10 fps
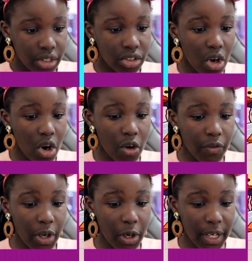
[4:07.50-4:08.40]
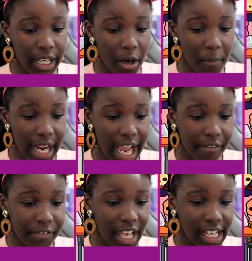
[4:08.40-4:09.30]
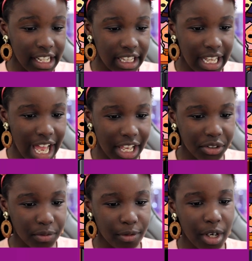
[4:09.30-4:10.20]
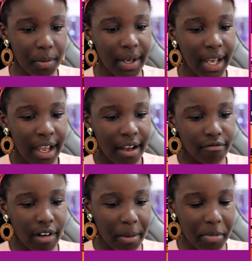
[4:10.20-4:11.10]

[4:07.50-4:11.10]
So over here, we have a classroom right